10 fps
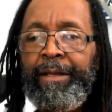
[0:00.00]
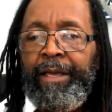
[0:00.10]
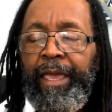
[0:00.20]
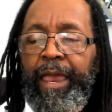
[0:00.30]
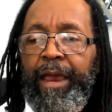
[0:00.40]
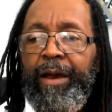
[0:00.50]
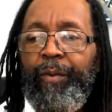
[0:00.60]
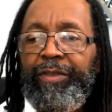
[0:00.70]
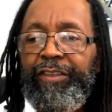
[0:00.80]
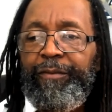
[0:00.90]
Hear
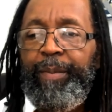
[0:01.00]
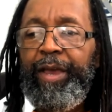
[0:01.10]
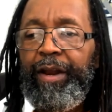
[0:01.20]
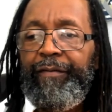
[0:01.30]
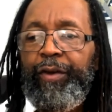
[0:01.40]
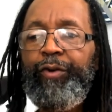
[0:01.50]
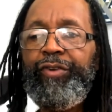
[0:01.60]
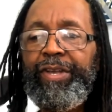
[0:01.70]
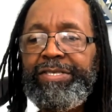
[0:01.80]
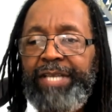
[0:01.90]
what the Spirit of
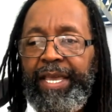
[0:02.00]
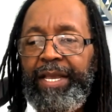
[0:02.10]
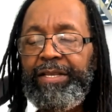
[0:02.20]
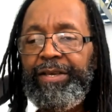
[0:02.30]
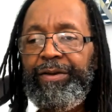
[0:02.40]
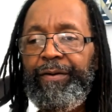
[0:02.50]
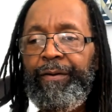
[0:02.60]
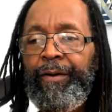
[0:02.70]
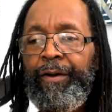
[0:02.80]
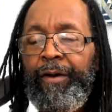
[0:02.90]
Yahushua is saying to you,
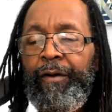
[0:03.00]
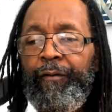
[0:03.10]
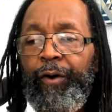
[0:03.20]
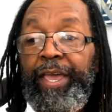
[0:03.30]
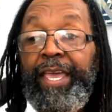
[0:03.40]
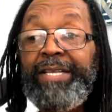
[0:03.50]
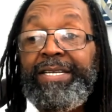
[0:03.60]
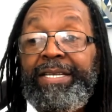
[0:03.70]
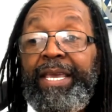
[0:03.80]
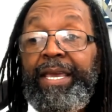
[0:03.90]
for he is
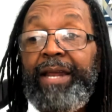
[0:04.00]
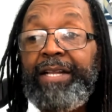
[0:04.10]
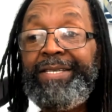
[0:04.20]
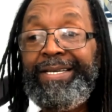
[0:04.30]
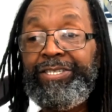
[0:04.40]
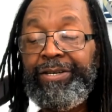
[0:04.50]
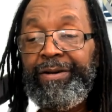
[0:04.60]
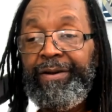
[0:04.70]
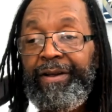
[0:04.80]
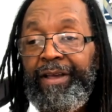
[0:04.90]
indeed our teacher.
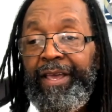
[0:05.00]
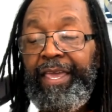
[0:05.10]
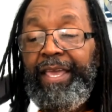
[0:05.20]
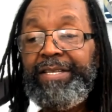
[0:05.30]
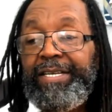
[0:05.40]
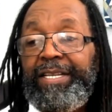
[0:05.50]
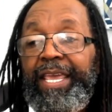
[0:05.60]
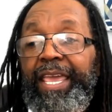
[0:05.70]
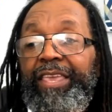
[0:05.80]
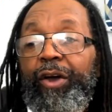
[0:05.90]
He is
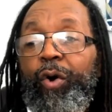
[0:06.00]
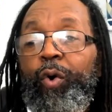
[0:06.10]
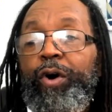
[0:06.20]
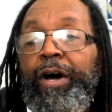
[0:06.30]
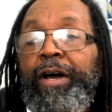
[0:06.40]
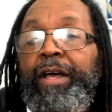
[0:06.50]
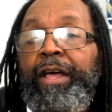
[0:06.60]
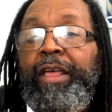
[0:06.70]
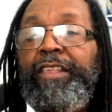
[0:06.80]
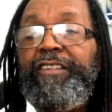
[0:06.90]
indeed Yahuah,
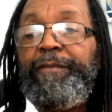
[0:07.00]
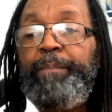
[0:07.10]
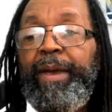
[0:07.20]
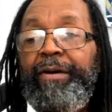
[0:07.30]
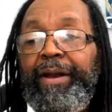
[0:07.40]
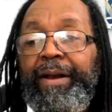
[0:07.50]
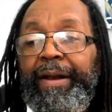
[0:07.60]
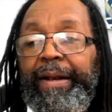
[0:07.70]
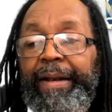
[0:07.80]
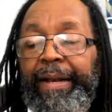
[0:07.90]
Spirit
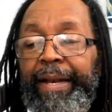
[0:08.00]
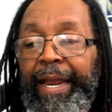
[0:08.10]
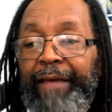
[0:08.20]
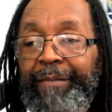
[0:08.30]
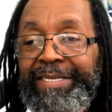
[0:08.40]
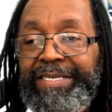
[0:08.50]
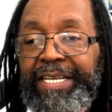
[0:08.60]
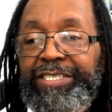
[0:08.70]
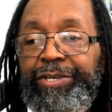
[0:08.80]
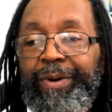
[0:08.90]
that have been
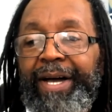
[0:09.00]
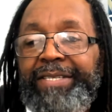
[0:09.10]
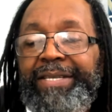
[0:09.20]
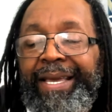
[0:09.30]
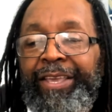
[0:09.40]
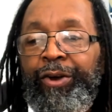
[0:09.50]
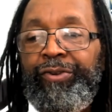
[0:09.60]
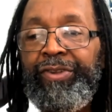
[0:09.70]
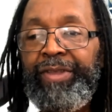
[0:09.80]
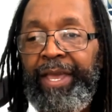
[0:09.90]
sent to us in
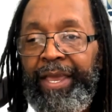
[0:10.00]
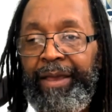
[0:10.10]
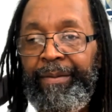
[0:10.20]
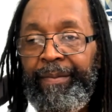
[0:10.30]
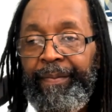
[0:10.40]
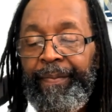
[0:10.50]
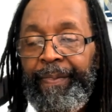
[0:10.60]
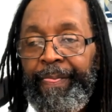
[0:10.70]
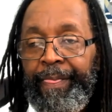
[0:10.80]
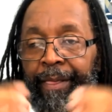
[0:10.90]
Yahushua's name.
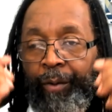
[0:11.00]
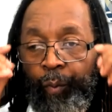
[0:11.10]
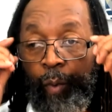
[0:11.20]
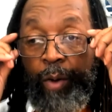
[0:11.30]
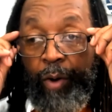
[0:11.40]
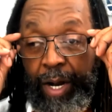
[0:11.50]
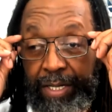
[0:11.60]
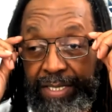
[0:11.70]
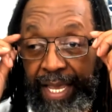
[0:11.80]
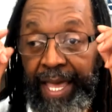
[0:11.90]
We will
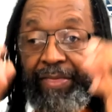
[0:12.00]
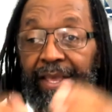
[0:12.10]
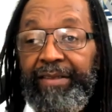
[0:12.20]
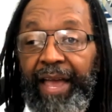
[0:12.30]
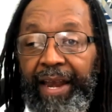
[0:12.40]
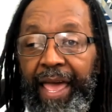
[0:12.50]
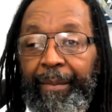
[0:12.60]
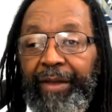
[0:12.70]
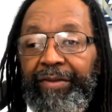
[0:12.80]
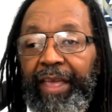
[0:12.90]
understand these
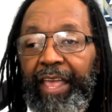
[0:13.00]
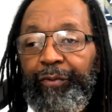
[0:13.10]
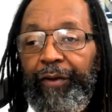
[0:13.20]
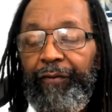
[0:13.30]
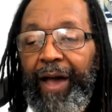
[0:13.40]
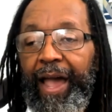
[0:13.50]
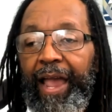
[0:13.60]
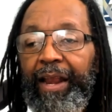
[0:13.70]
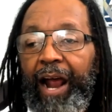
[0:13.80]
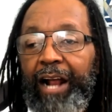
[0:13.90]
dynamics as we
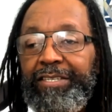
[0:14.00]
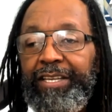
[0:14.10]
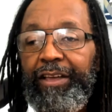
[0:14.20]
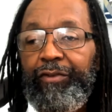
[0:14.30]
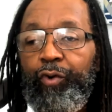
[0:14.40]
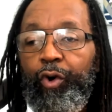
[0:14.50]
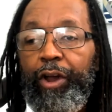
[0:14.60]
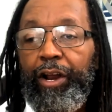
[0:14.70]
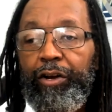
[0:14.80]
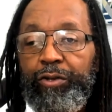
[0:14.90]
find ourselves growing
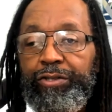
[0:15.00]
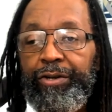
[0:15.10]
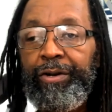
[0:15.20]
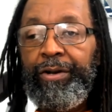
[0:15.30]
closer,